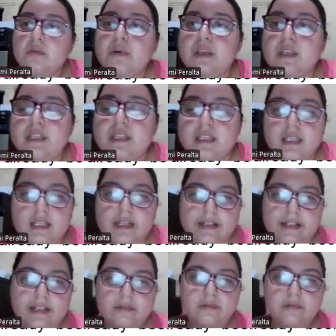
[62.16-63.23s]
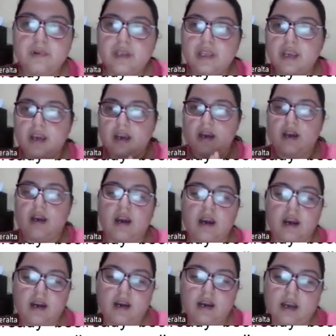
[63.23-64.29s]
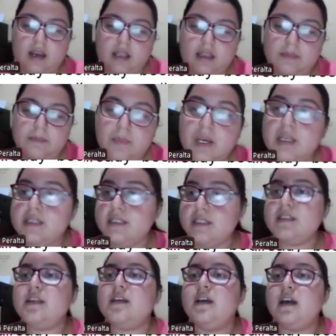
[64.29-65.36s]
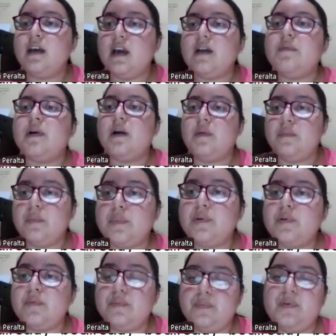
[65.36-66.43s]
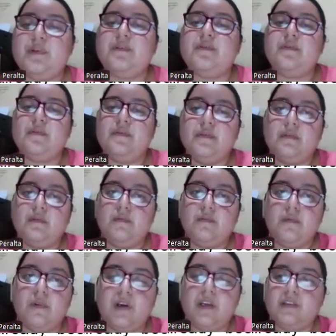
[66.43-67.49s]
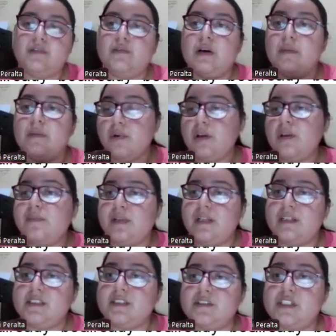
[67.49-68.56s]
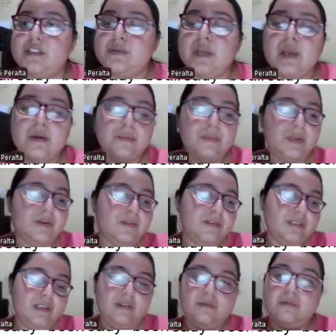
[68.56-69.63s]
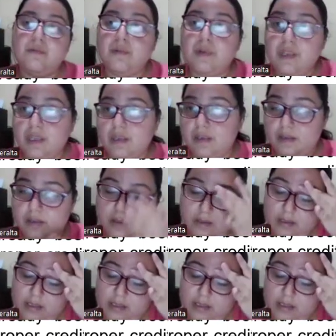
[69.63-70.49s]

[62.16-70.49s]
We we must have a proper way to avoid plagiarism, because if we